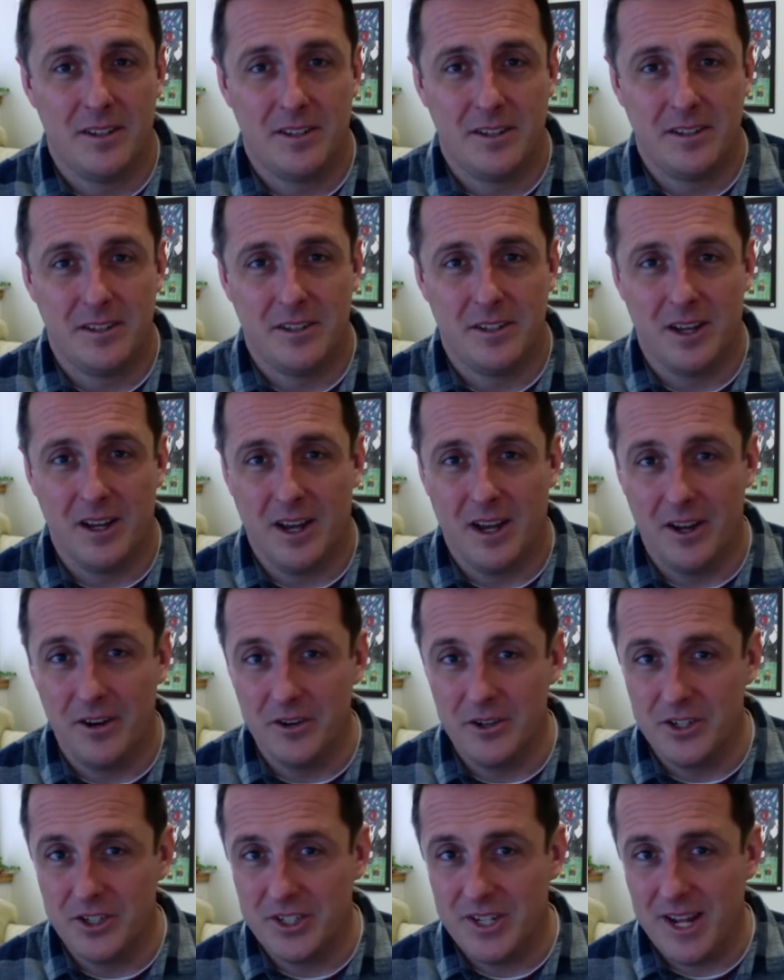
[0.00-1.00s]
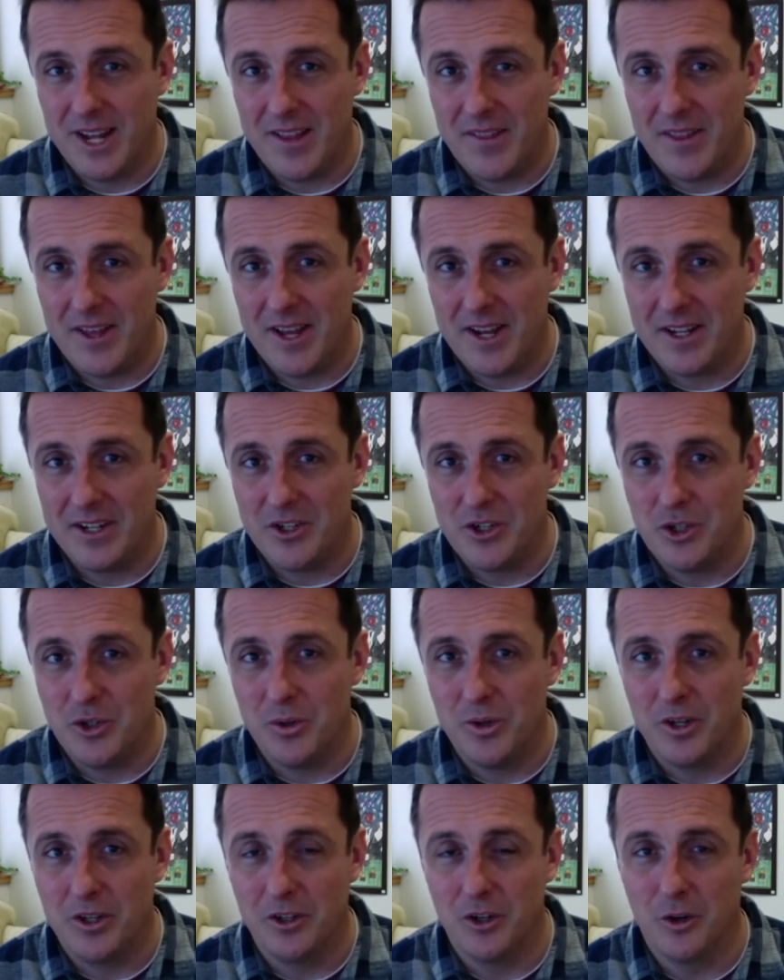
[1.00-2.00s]
to understand that issue
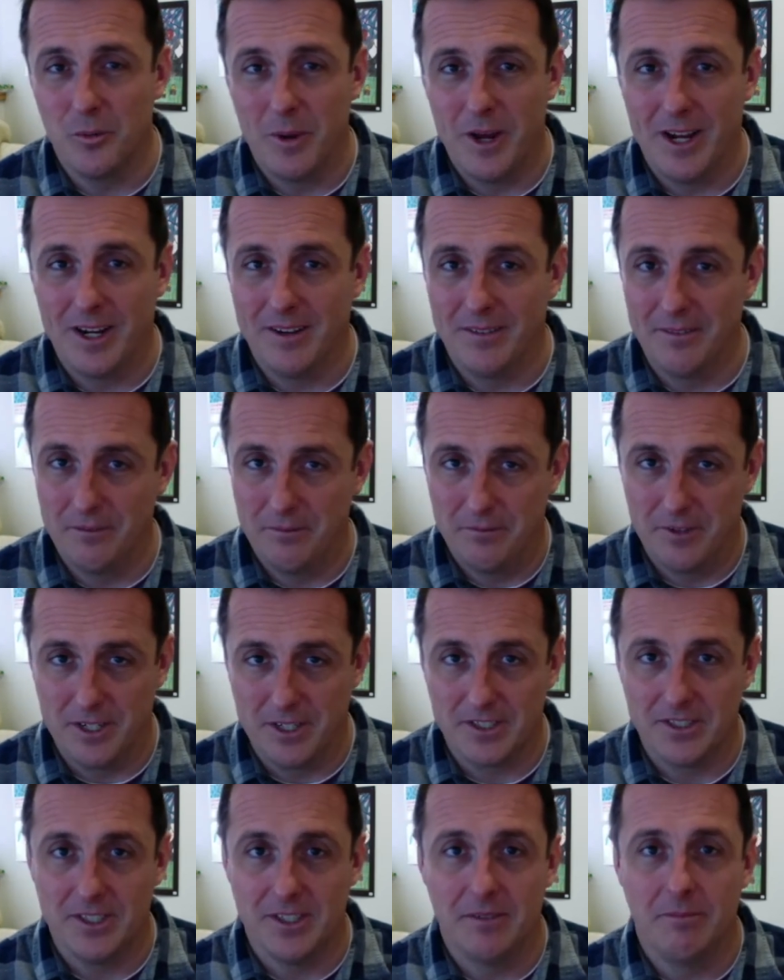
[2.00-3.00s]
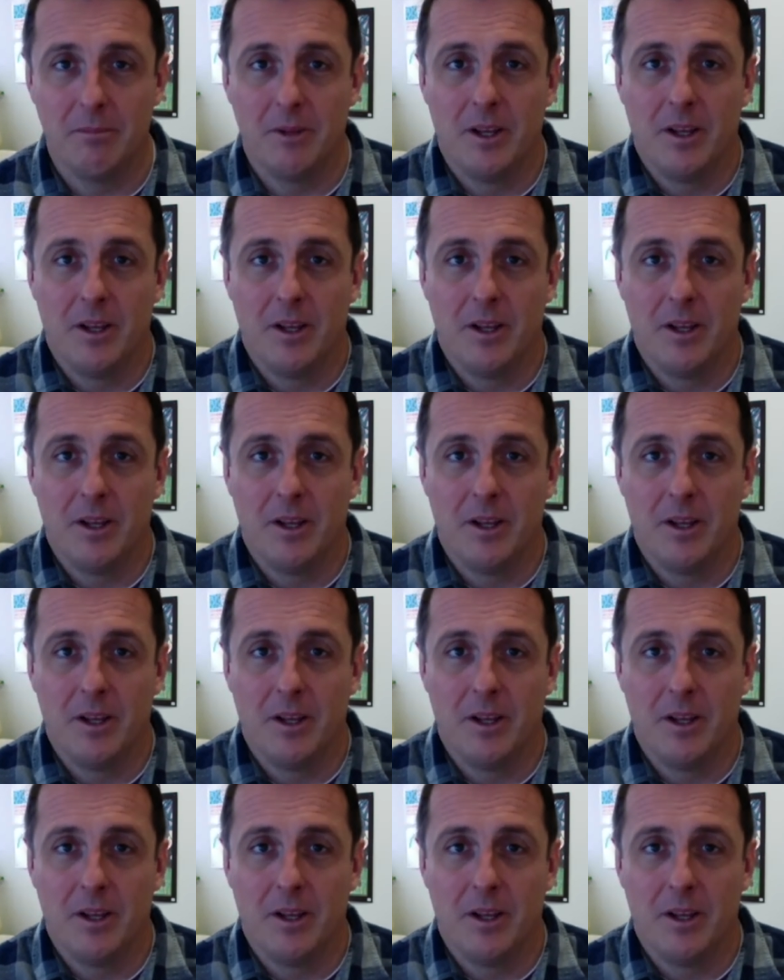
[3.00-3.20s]
and go back and fix it.